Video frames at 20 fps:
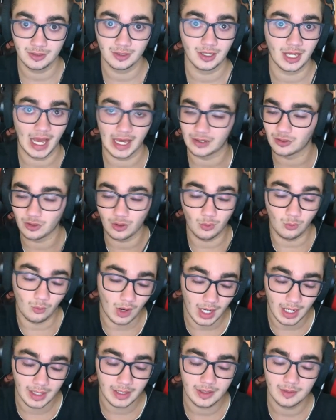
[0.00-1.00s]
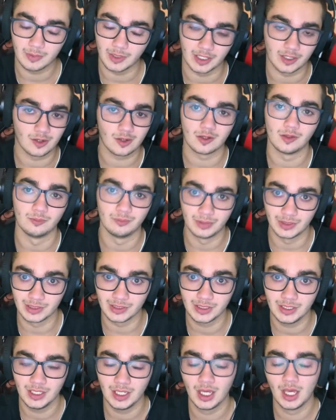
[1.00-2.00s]
I don't know why, but I call it
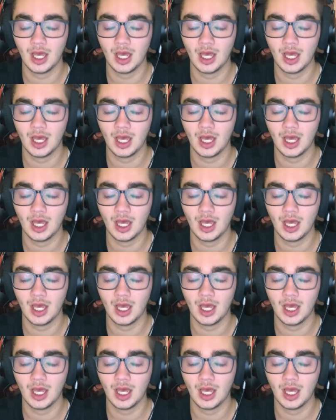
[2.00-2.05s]
Billy.